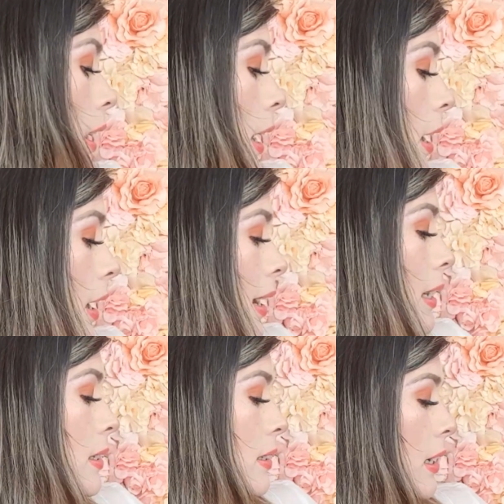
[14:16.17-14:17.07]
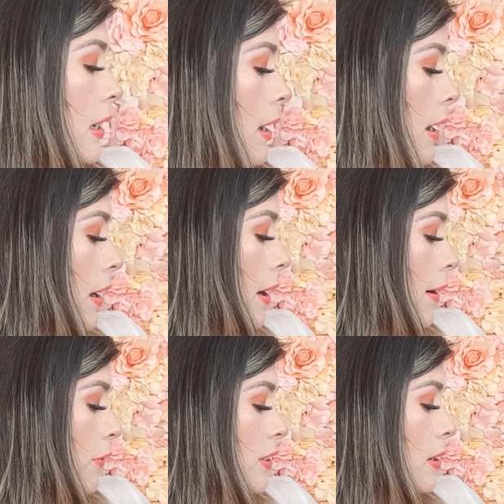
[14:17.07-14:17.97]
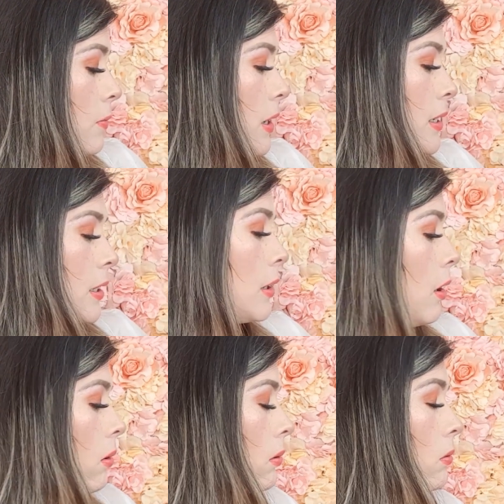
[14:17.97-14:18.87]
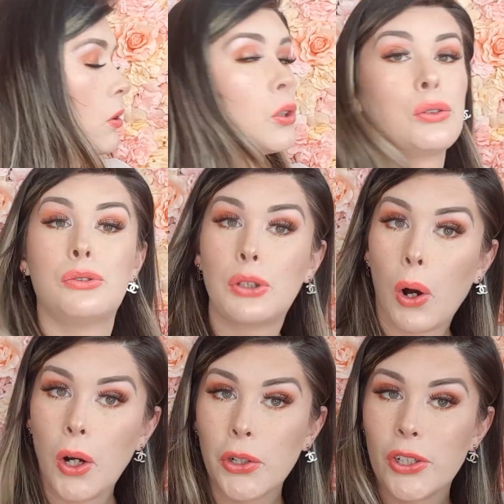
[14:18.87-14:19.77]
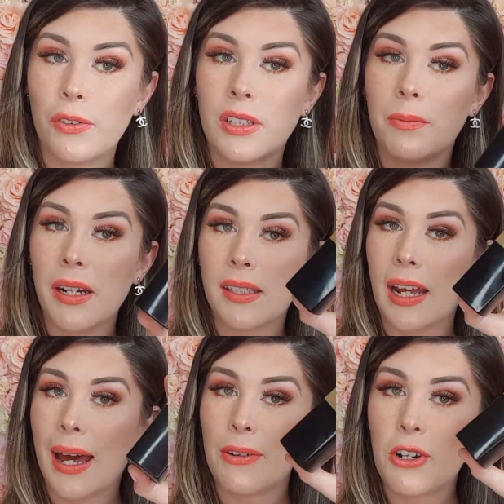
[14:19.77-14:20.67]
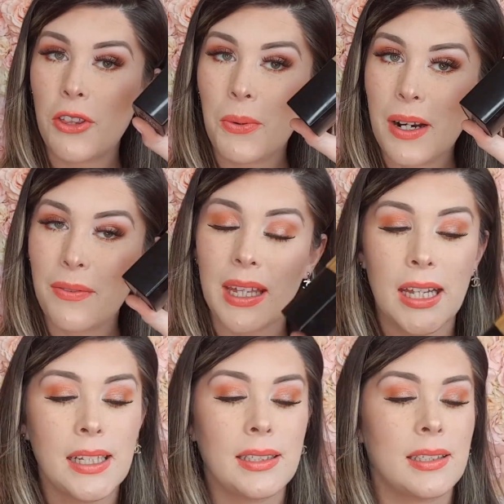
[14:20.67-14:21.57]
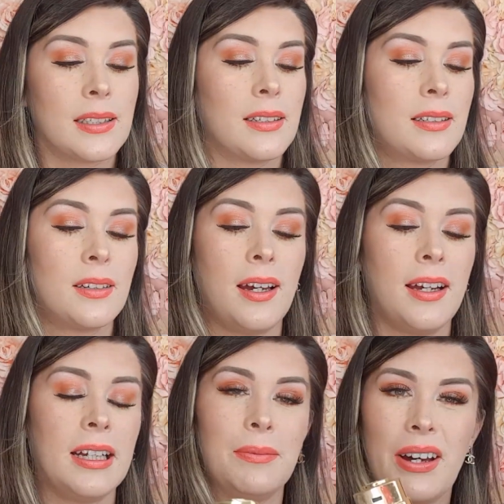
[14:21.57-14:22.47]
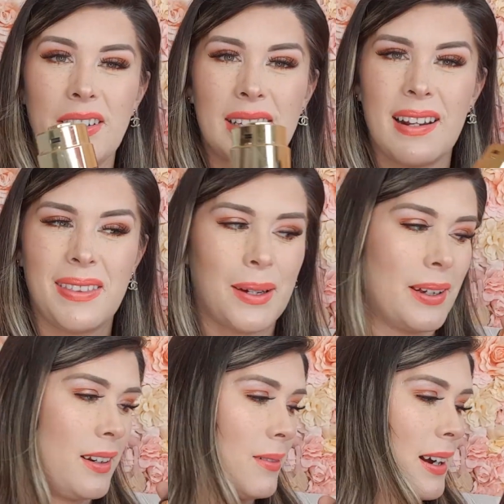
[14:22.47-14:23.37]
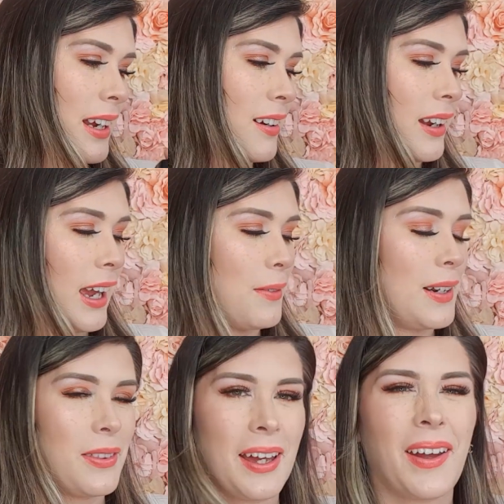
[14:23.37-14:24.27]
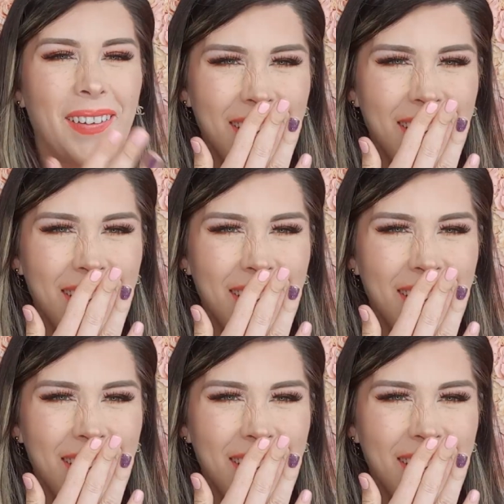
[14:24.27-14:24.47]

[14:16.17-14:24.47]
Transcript: Let's see. For some reason, oh gosh, for some reason I have another one of these. I just love them. I don't know why I can't get rid of them.